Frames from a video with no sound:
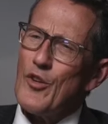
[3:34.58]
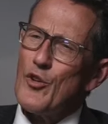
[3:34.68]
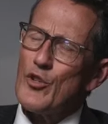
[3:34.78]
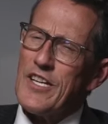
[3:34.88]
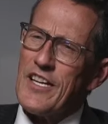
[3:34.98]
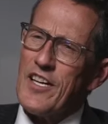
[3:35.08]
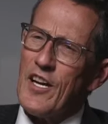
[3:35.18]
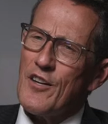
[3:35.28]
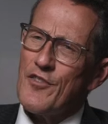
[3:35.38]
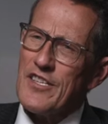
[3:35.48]
You're taking
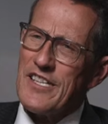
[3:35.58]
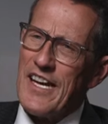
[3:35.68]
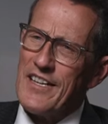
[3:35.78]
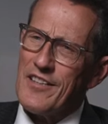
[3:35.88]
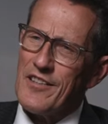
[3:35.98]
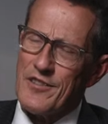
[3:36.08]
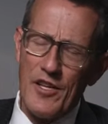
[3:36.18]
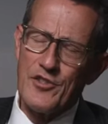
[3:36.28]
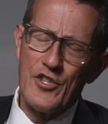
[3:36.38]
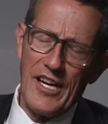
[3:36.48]
over as head, as,
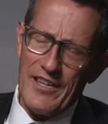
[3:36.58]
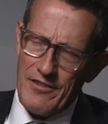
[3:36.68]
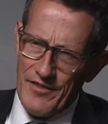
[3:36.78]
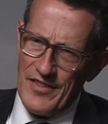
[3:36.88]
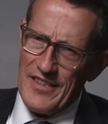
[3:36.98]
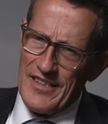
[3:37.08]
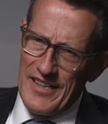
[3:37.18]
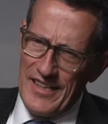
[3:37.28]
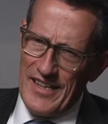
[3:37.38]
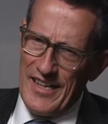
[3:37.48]
as chair of
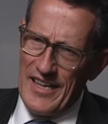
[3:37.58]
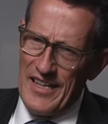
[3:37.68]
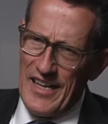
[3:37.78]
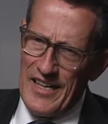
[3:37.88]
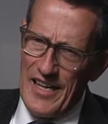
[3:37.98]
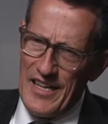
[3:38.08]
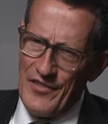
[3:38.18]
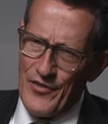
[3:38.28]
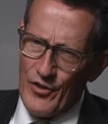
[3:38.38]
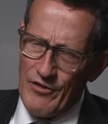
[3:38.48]
uh, A,
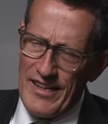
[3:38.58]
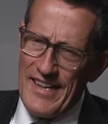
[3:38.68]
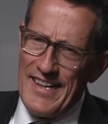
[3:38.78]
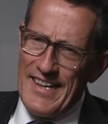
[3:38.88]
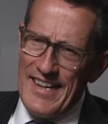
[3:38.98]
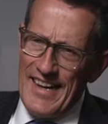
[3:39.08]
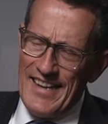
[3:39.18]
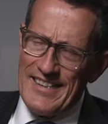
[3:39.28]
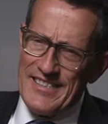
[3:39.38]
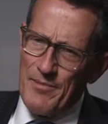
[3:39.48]
4 e
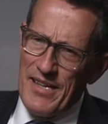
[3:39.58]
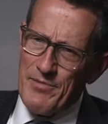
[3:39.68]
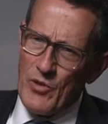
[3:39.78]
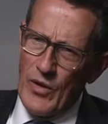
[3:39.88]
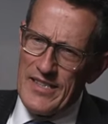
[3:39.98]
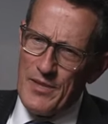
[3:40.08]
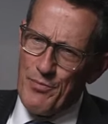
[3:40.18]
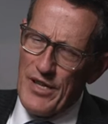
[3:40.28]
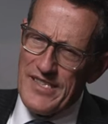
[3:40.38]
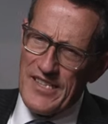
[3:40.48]
It's sometimes quite
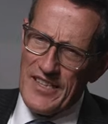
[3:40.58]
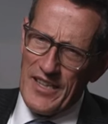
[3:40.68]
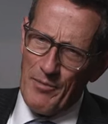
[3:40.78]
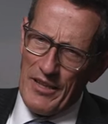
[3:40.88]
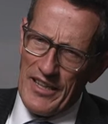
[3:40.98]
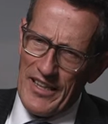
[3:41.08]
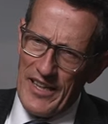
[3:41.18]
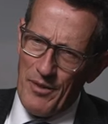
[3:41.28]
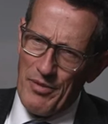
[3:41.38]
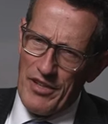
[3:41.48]
depressing coming
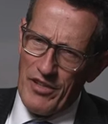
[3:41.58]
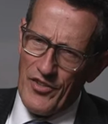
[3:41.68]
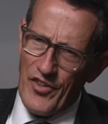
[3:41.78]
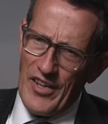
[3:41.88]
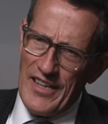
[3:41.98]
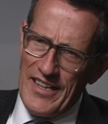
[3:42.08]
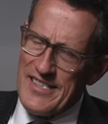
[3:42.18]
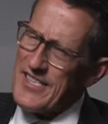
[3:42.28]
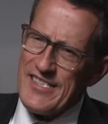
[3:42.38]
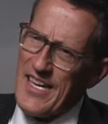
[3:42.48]
here because
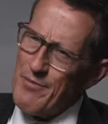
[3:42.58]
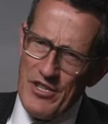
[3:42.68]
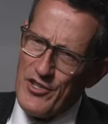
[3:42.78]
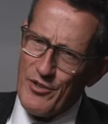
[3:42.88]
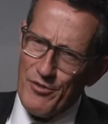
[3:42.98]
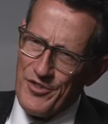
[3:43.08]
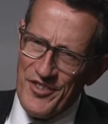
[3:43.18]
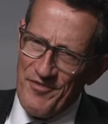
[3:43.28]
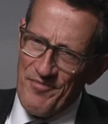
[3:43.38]
it's the same issues.